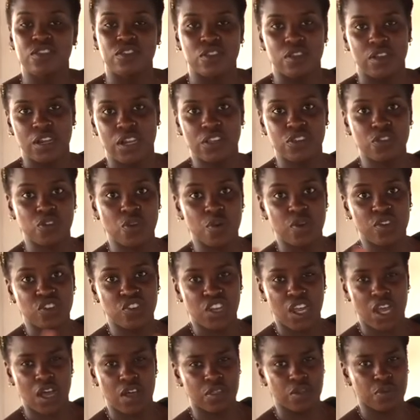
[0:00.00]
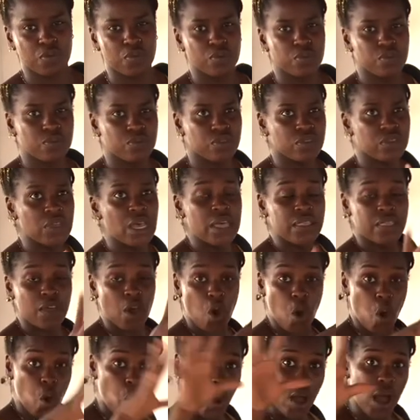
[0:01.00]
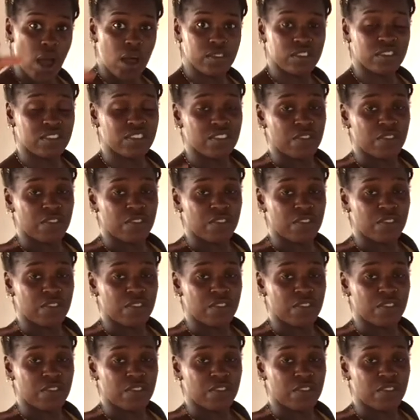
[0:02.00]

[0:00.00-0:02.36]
So let's go and check out the rooms. The whole house is